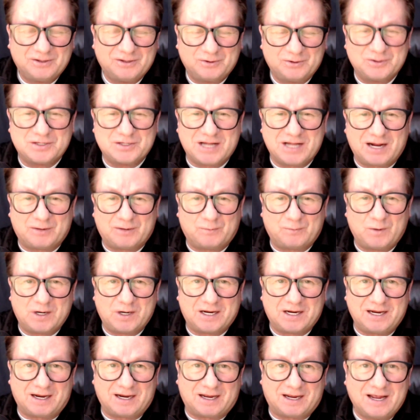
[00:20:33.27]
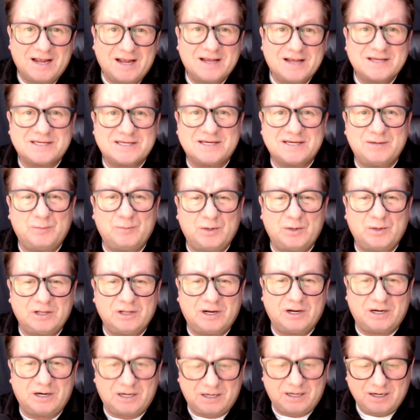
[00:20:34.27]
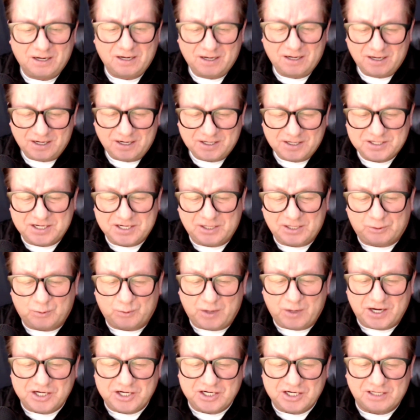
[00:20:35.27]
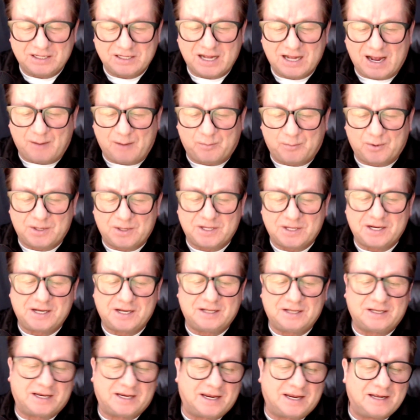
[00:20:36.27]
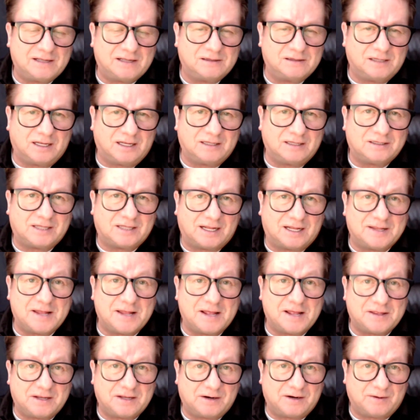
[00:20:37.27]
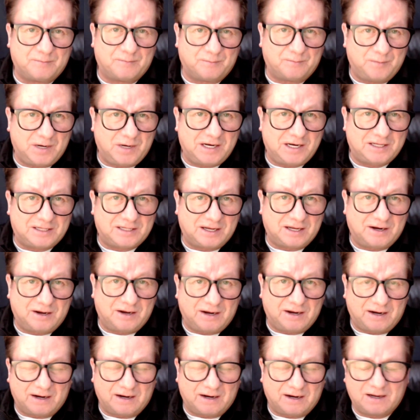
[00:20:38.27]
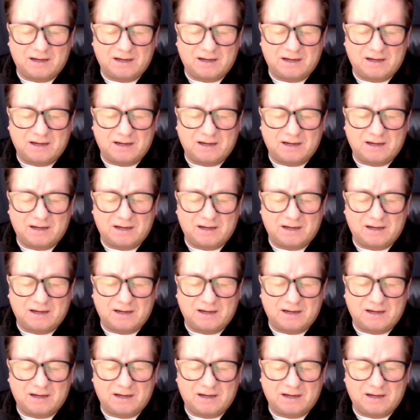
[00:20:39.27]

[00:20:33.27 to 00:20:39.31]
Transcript: to start working. Similar situation happened in England, another military,